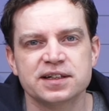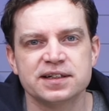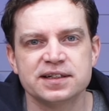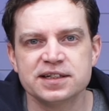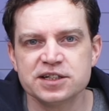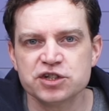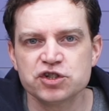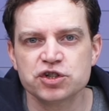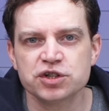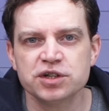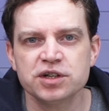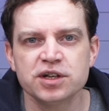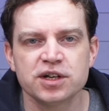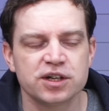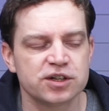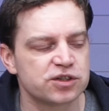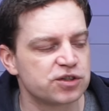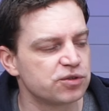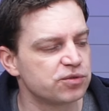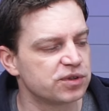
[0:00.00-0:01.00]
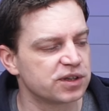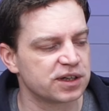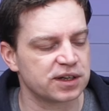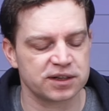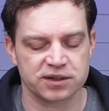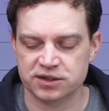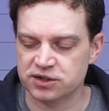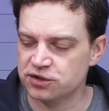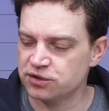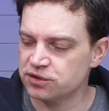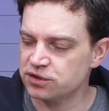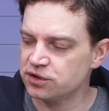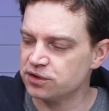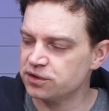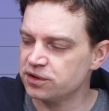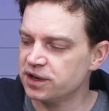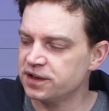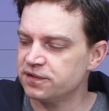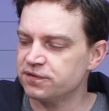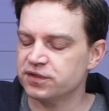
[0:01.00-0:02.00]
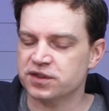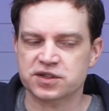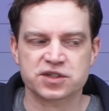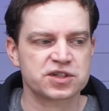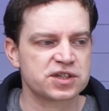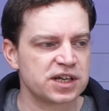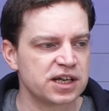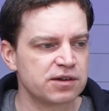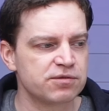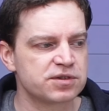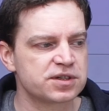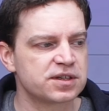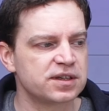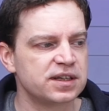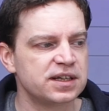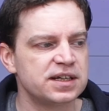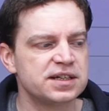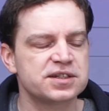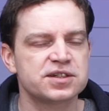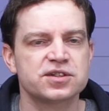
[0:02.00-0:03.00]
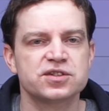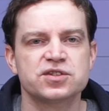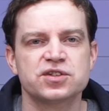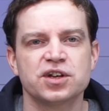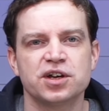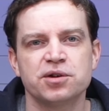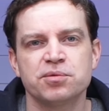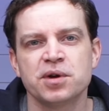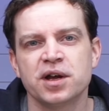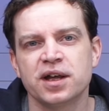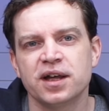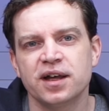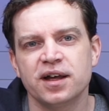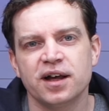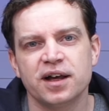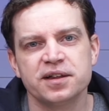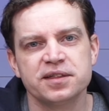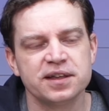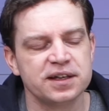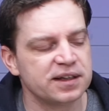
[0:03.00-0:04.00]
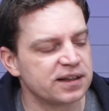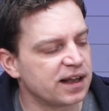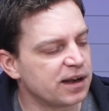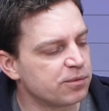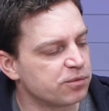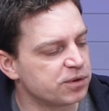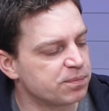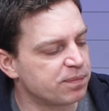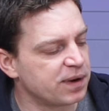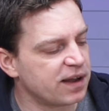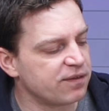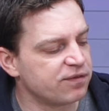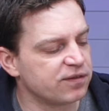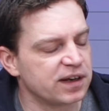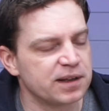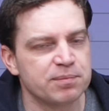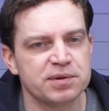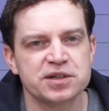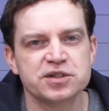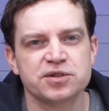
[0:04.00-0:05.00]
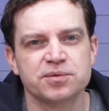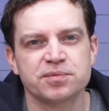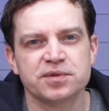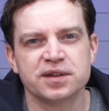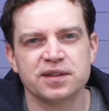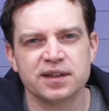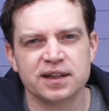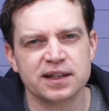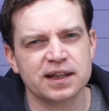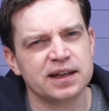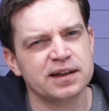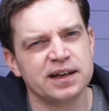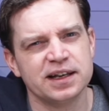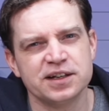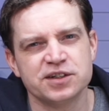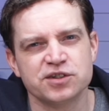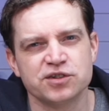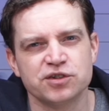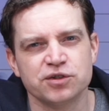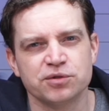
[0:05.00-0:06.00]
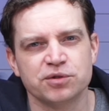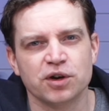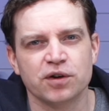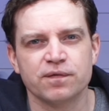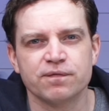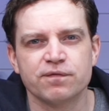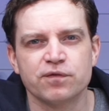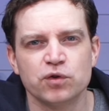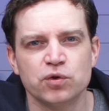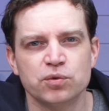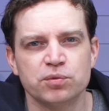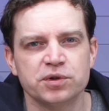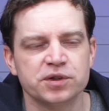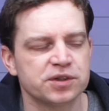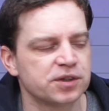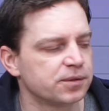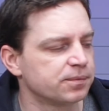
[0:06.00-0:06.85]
addition to the to kind of the series of these. So I think that would definitely be something that they need to do going forward.